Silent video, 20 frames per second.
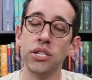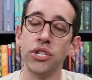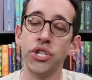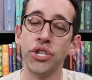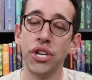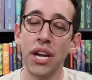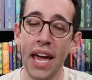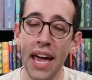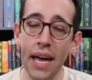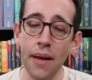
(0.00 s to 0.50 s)

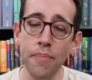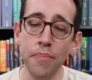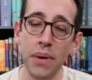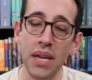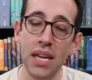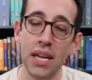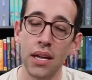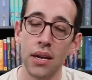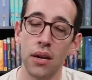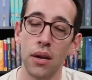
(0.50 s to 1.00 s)

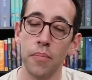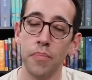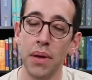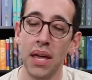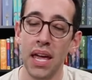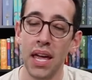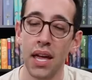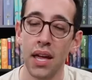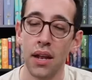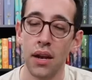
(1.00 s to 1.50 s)
champion
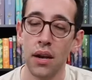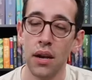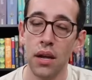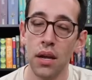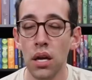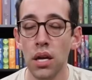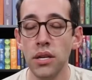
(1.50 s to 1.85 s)
pin.